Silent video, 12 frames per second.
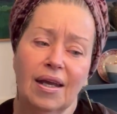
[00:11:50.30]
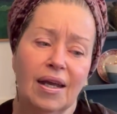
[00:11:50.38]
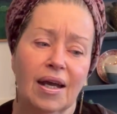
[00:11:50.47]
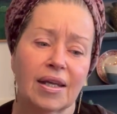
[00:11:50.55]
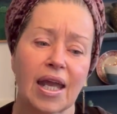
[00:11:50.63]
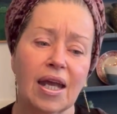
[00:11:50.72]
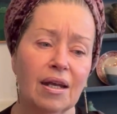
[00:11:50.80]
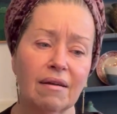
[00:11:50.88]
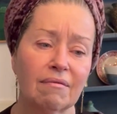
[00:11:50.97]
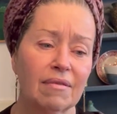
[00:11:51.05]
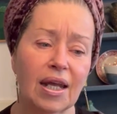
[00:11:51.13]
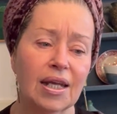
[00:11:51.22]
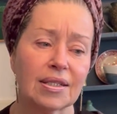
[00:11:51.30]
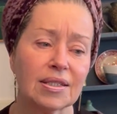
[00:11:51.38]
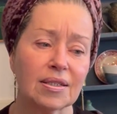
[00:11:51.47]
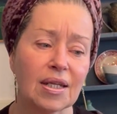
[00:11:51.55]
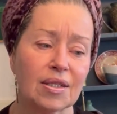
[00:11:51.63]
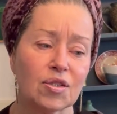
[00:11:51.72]
Again,
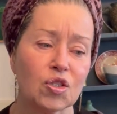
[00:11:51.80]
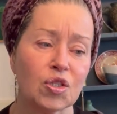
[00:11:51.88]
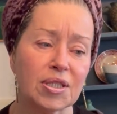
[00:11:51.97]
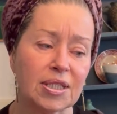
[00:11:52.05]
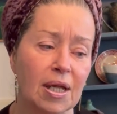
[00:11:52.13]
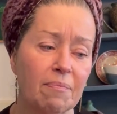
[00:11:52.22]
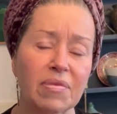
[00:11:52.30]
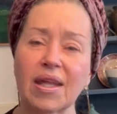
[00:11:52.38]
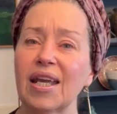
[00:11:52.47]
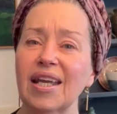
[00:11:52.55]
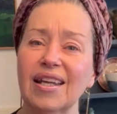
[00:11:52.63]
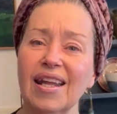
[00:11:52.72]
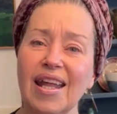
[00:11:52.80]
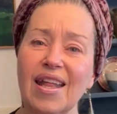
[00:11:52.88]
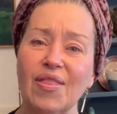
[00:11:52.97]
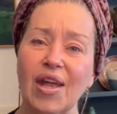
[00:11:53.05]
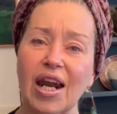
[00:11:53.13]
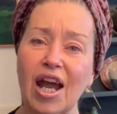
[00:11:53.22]
it's just something
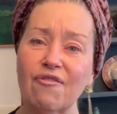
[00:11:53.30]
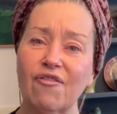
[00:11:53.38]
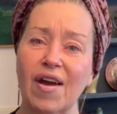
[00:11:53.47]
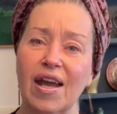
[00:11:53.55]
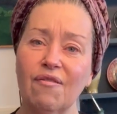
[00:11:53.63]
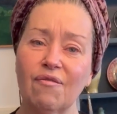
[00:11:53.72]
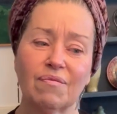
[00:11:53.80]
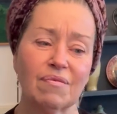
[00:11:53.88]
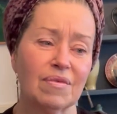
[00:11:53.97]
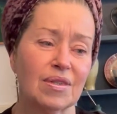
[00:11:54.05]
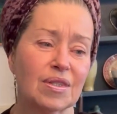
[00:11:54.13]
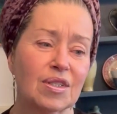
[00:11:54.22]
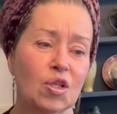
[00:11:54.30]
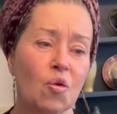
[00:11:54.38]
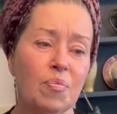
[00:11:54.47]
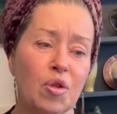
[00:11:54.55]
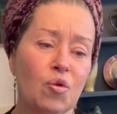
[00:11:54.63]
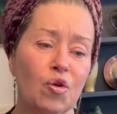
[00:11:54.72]
that I find so
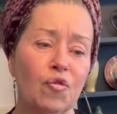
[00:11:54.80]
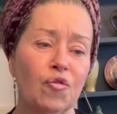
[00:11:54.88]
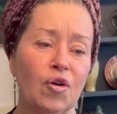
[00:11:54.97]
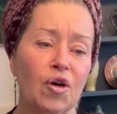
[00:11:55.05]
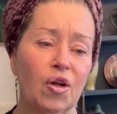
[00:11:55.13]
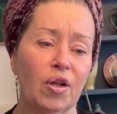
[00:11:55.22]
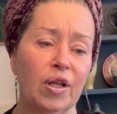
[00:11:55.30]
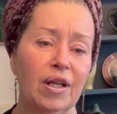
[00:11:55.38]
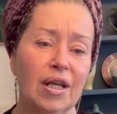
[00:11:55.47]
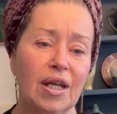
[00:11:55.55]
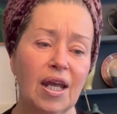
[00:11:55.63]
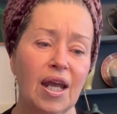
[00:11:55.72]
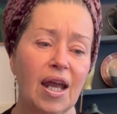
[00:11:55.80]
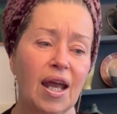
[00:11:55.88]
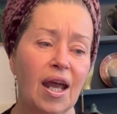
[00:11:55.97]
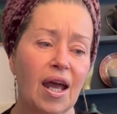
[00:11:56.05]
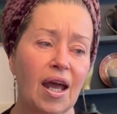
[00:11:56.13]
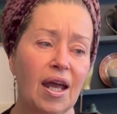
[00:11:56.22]
beautiful
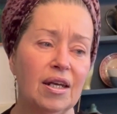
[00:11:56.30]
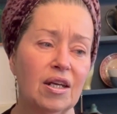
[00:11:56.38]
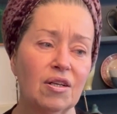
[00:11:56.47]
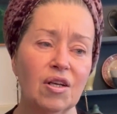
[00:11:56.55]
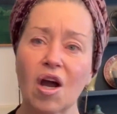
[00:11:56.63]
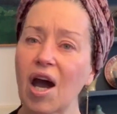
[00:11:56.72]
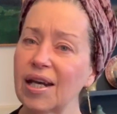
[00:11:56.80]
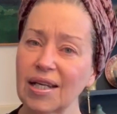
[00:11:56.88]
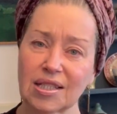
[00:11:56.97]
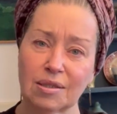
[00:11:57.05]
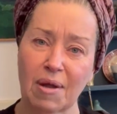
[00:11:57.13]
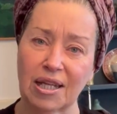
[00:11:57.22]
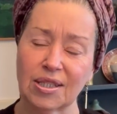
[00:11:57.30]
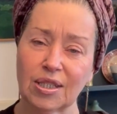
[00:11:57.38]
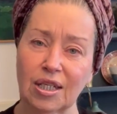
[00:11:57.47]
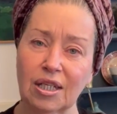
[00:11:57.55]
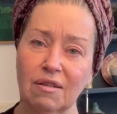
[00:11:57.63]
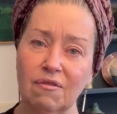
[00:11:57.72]
and not
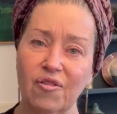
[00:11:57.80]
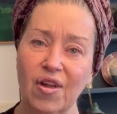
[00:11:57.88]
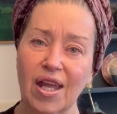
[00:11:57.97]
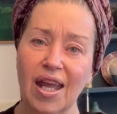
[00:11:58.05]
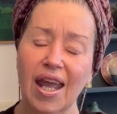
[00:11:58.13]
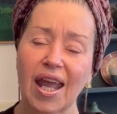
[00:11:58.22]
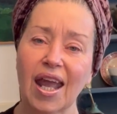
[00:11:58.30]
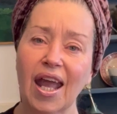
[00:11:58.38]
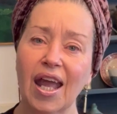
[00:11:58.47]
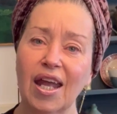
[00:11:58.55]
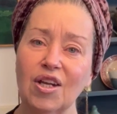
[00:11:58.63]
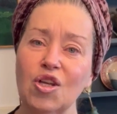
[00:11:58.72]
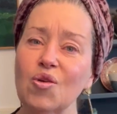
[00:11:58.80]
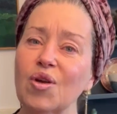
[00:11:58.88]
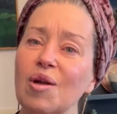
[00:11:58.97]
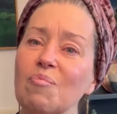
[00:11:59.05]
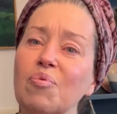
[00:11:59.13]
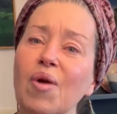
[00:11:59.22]
expensive, and you
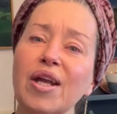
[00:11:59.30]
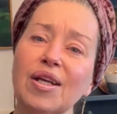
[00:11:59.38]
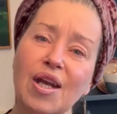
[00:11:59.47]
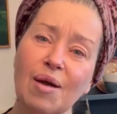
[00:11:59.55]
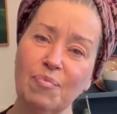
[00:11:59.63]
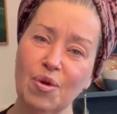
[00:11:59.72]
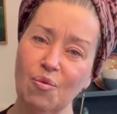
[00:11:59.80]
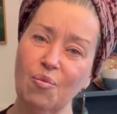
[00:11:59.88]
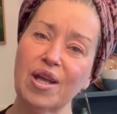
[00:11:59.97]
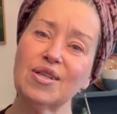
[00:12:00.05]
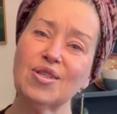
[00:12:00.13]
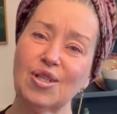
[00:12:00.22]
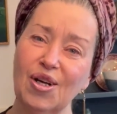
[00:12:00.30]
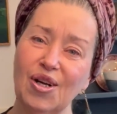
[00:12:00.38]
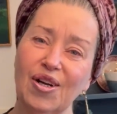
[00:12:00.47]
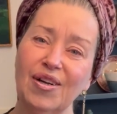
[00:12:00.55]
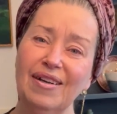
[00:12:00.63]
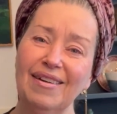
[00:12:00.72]
can brighten up your
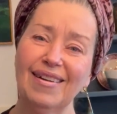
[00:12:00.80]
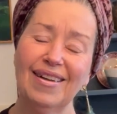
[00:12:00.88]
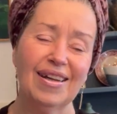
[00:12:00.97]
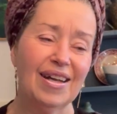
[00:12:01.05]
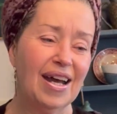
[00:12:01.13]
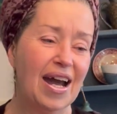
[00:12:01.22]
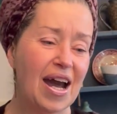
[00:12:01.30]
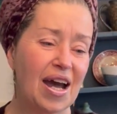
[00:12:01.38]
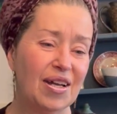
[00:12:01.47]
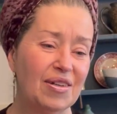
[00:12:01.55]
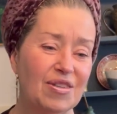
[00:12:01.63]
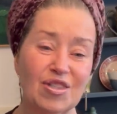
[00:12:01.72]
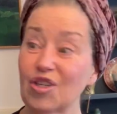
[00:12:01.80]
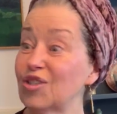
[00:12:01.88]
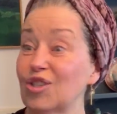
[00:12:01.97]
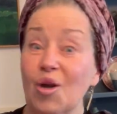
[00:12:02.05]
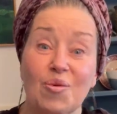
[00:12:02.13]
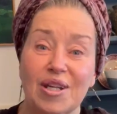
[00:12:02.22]
winter just
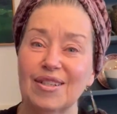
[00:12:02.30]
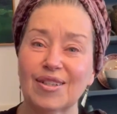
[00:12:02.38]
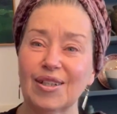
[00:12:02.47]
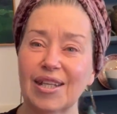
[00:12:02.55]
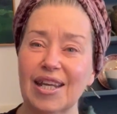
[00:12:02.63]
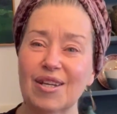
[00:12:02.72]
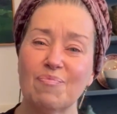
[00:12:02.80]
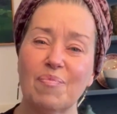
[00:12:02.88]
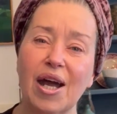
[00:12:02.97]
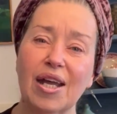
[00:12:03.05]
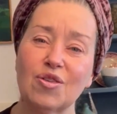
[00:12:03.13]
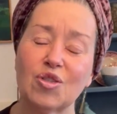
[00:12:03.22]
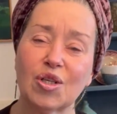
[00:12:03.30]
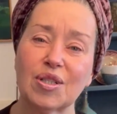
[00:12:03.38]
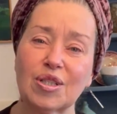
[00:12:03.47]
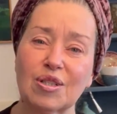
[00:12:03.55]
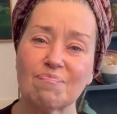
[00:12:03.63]
so easily by just